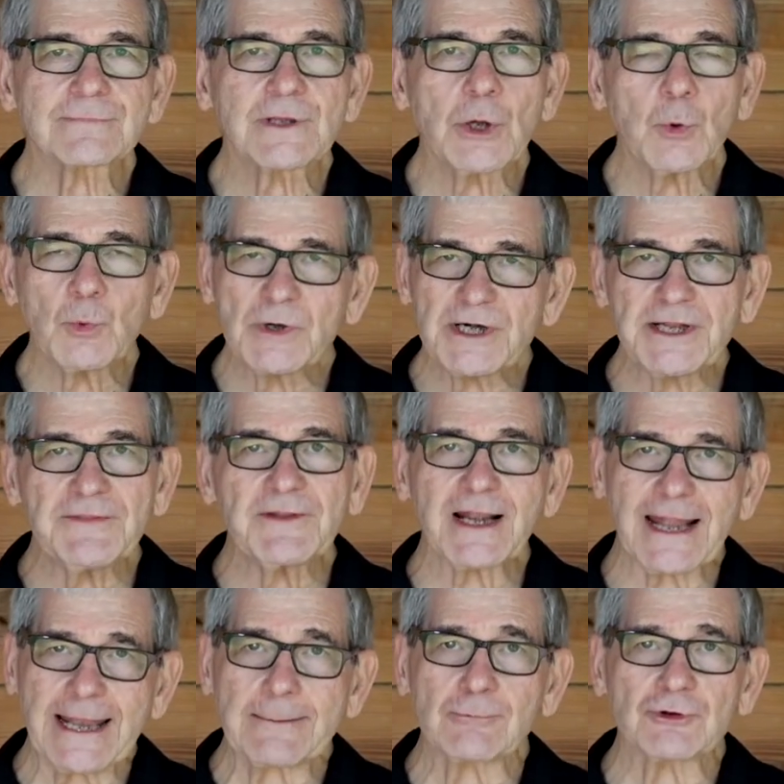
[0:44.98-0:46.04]
We're in the
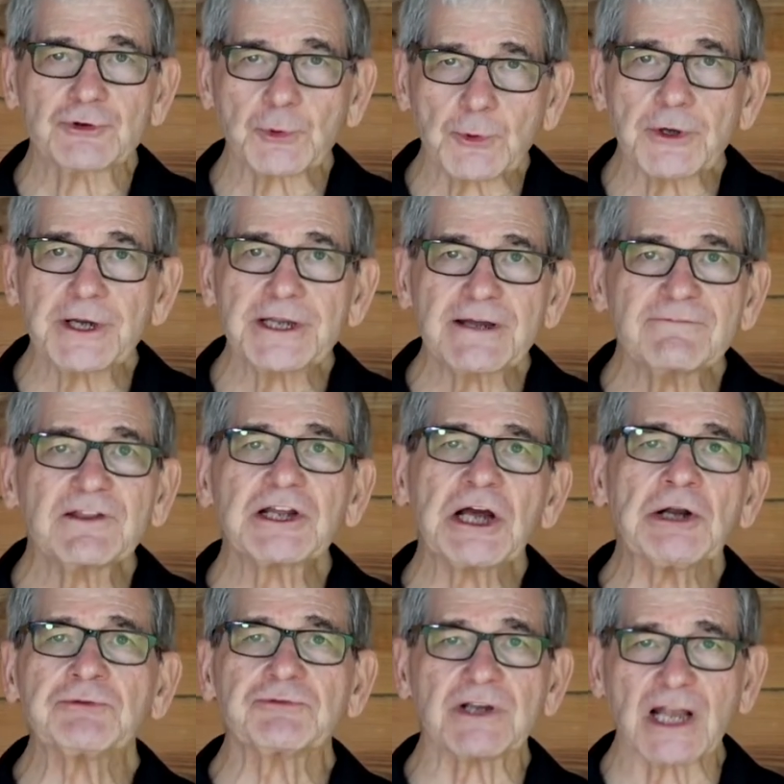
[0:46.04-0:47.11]
laboratory of the
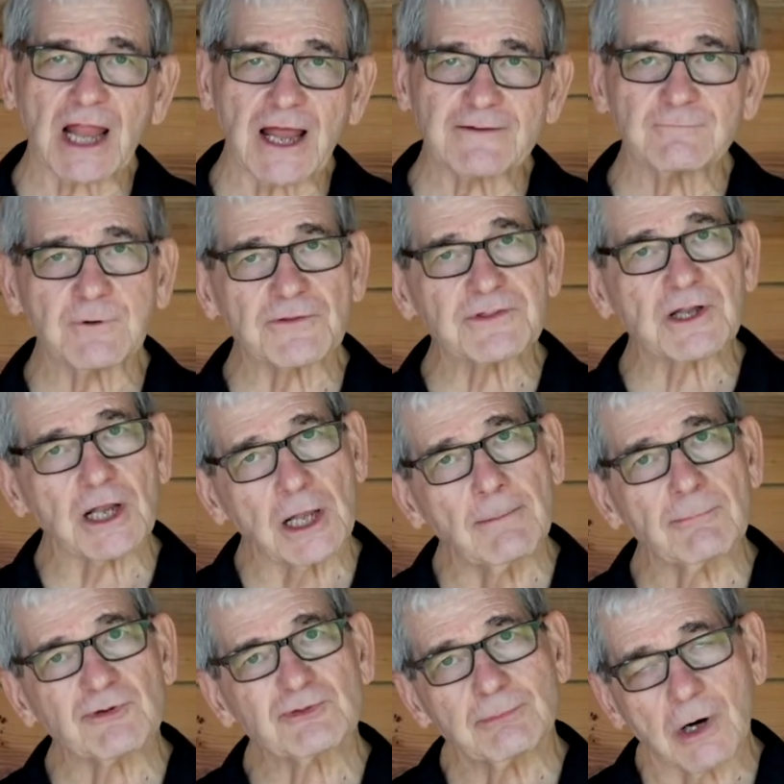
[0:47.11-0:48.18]
Country Life with
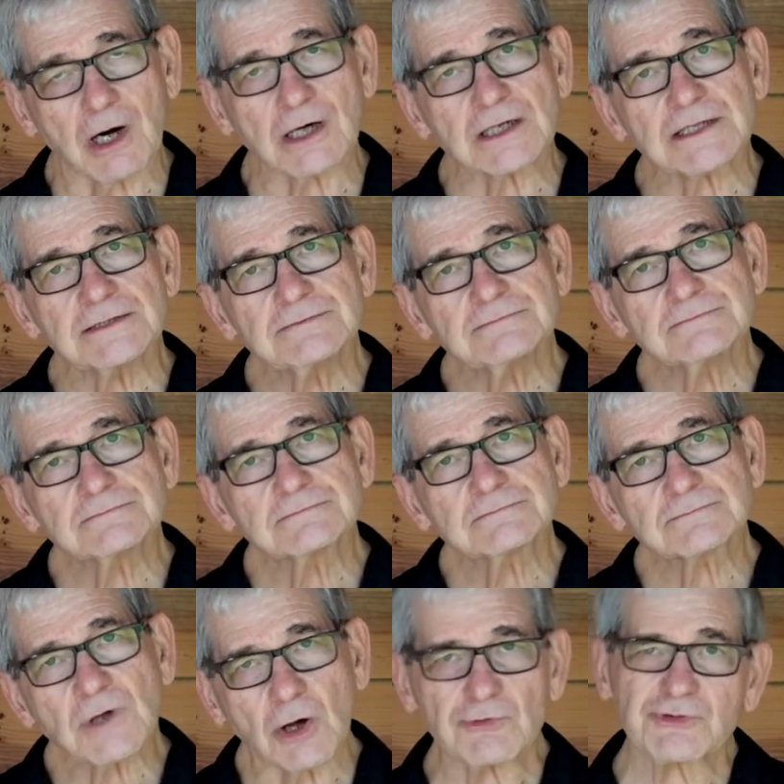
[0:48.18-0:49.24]
ColumbusMark,
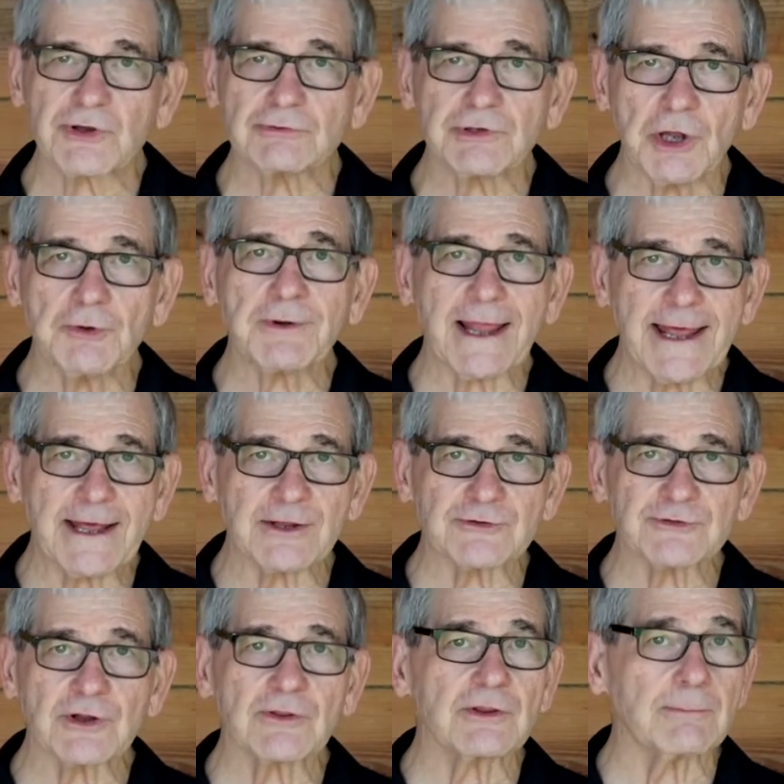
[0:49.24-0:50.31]
also known
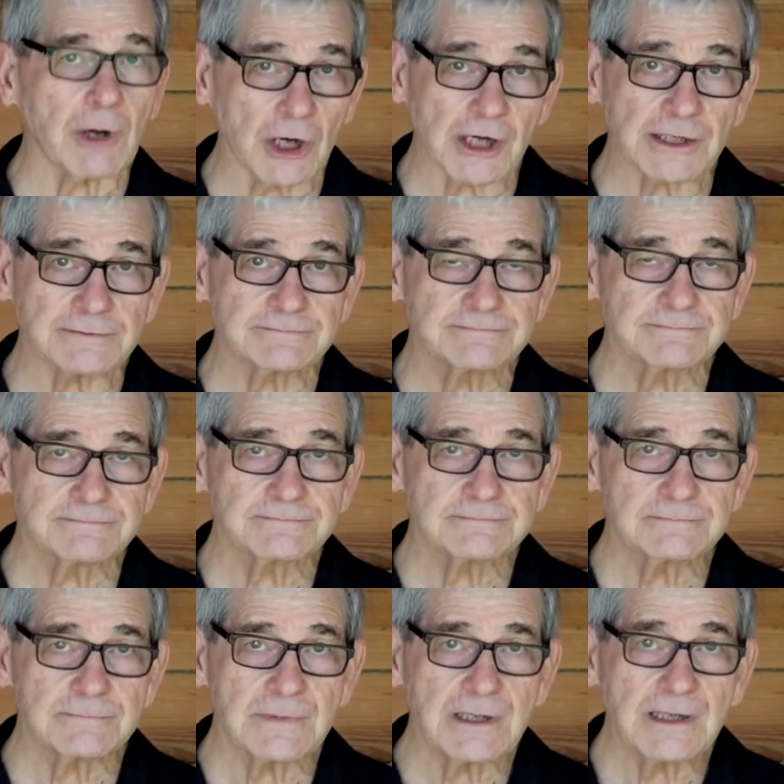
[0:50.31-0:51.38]
as the barn.
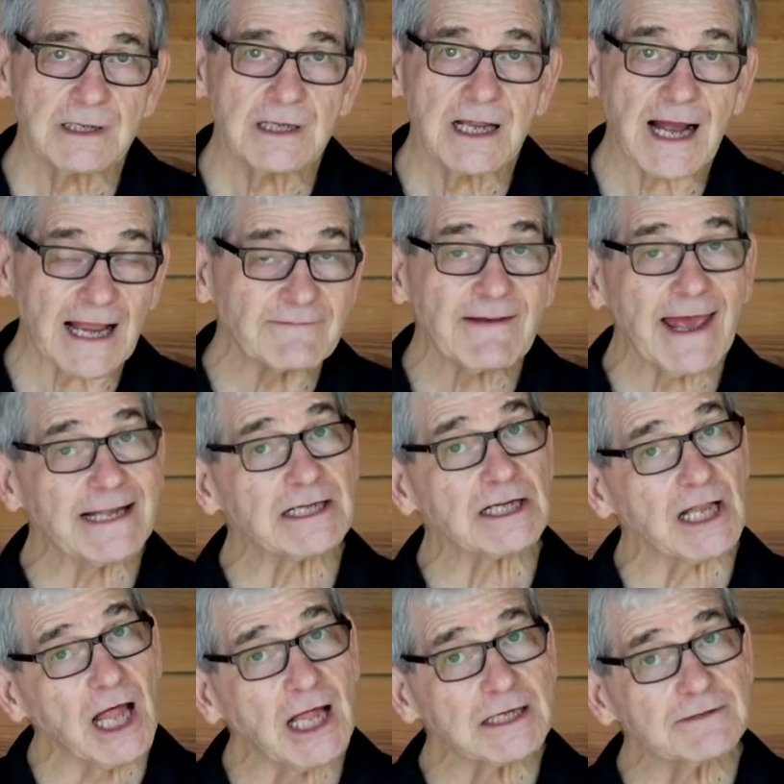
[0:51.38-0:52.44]
I've had a
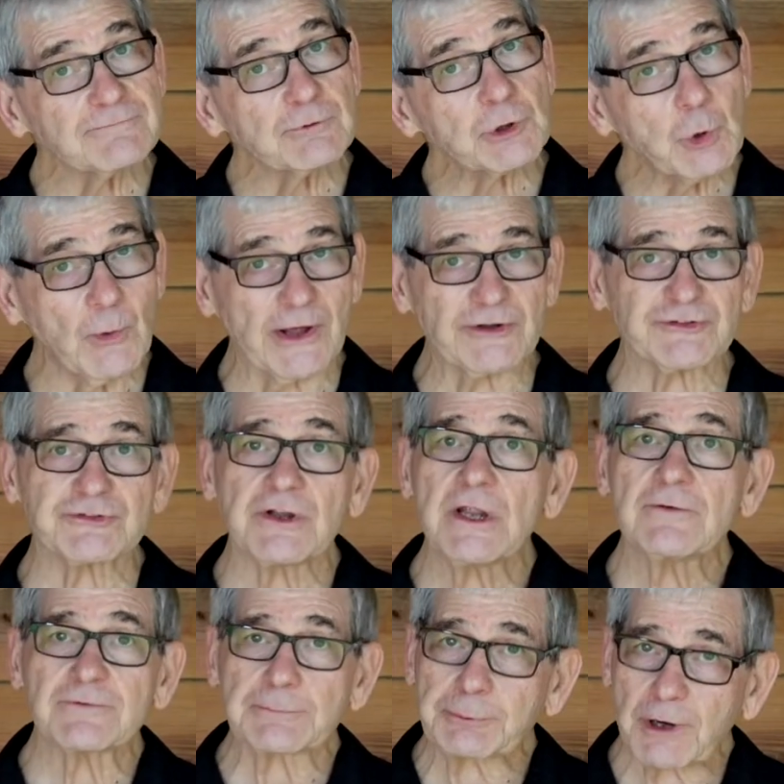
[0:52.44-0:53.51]
lot of requests
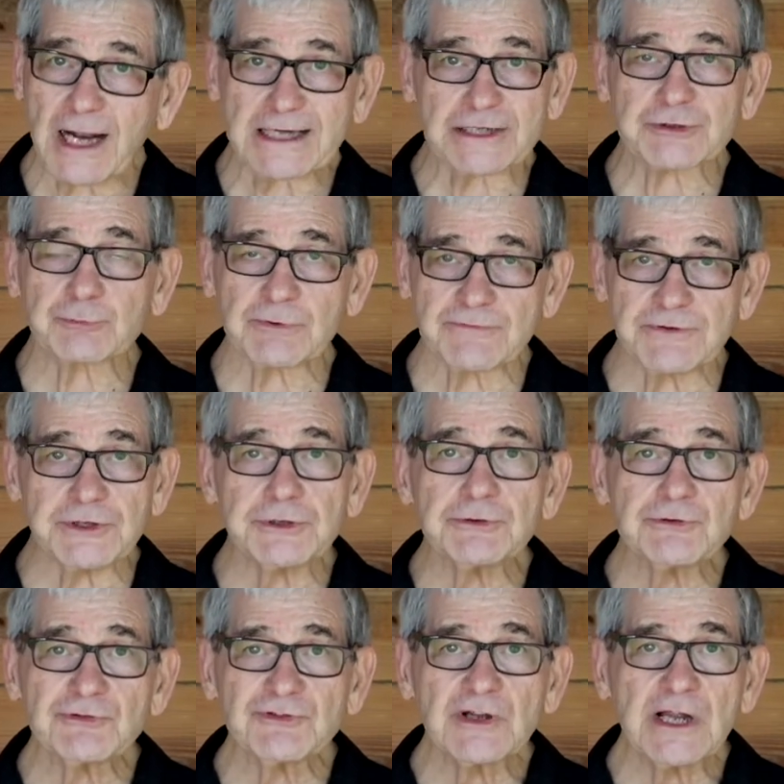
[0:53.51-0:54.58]
for product
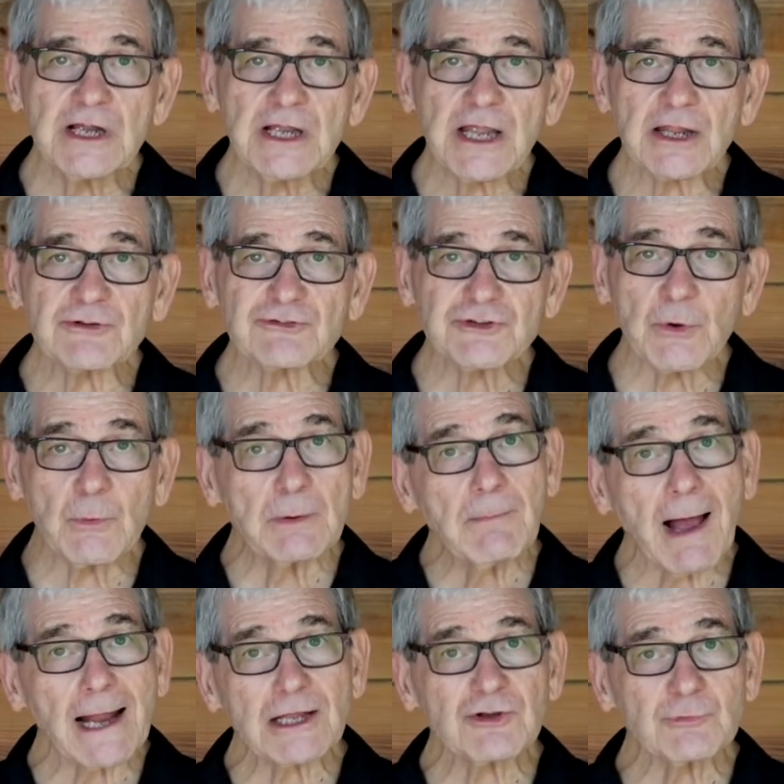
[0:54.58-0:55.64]
reviews, and so we
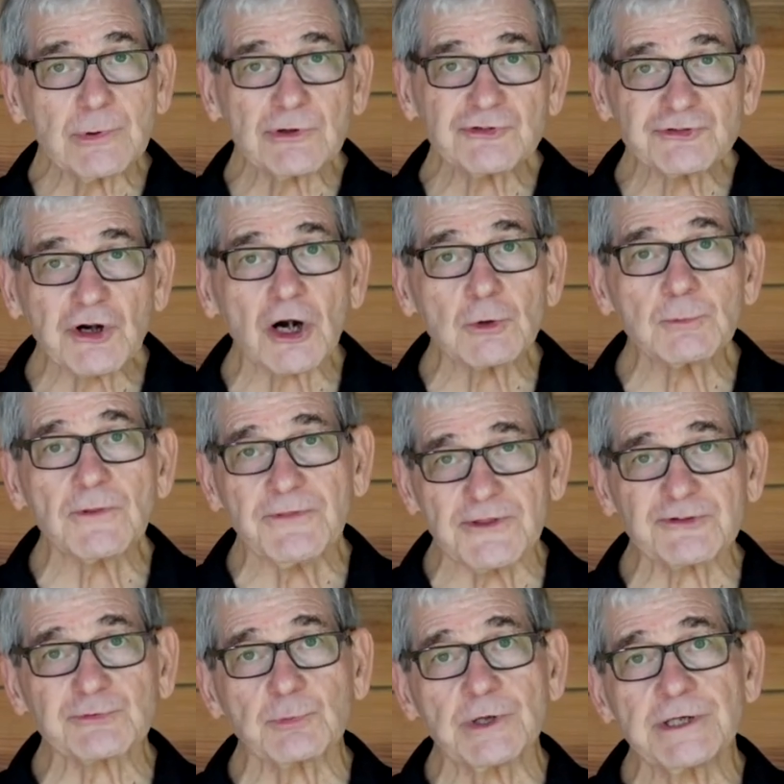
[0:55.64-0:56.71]
might as well start with
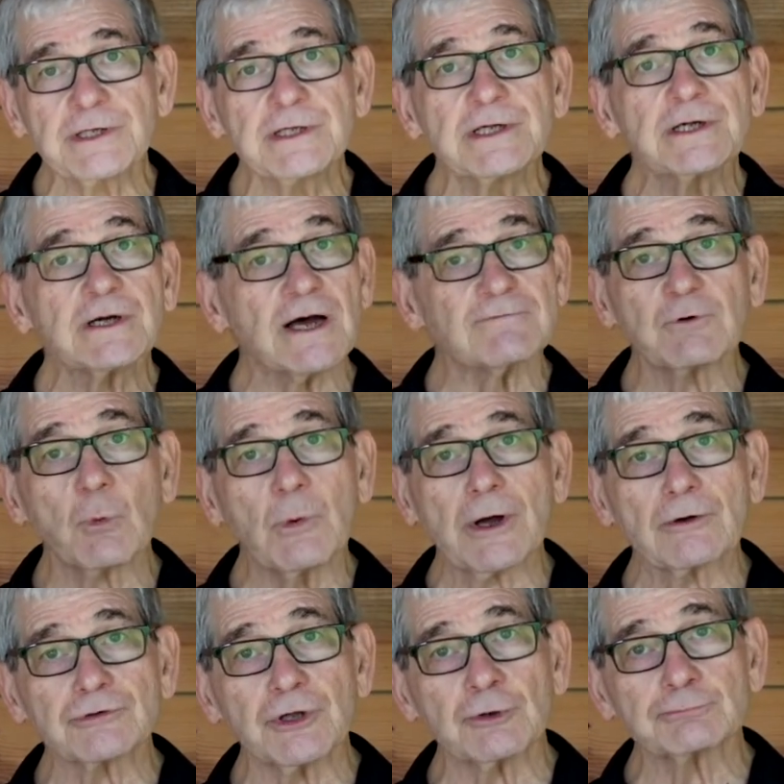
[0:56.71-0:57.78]
this one of a
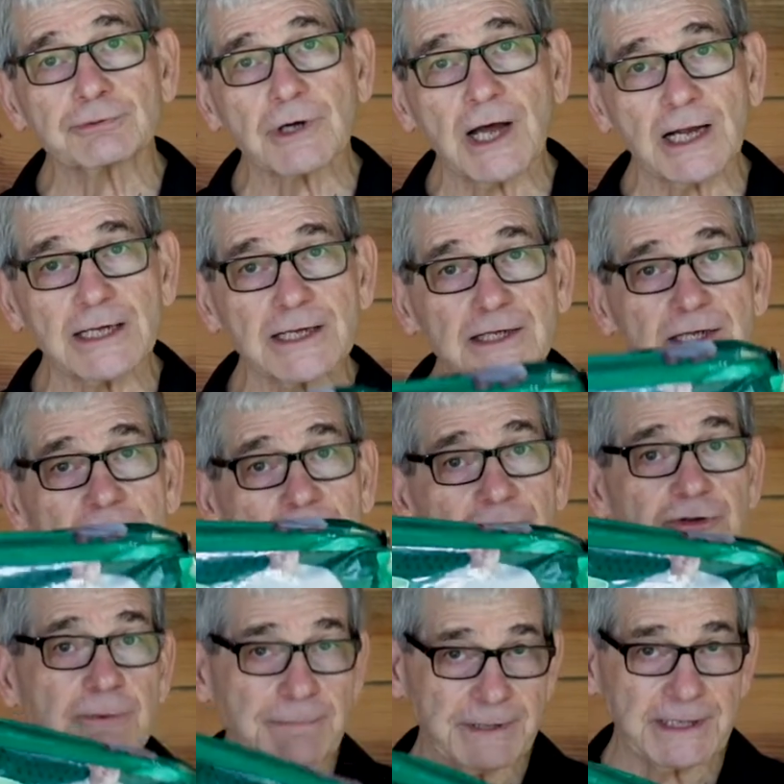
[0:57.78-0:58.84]
well-known product,
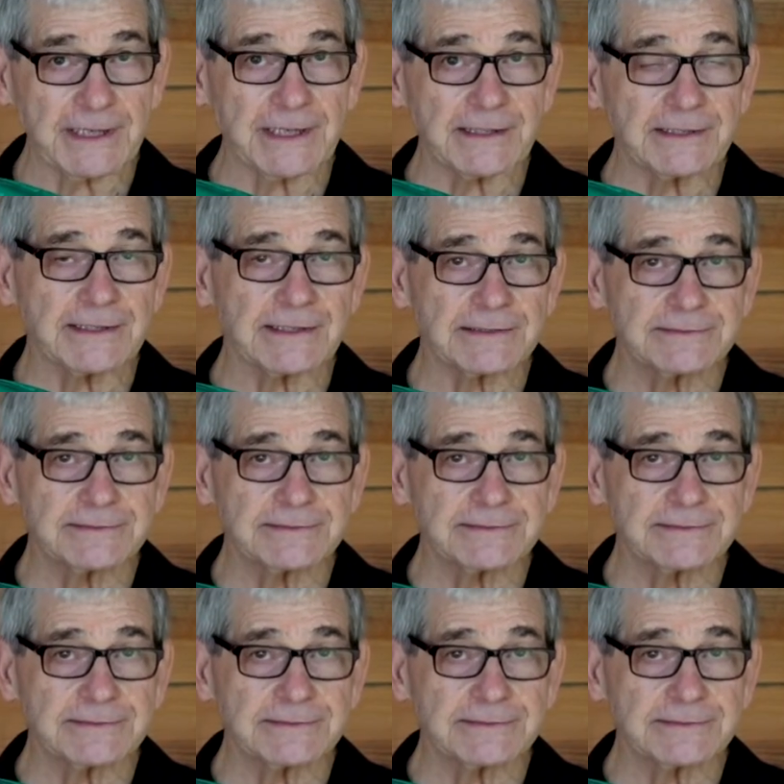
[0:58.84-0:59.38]
Depend.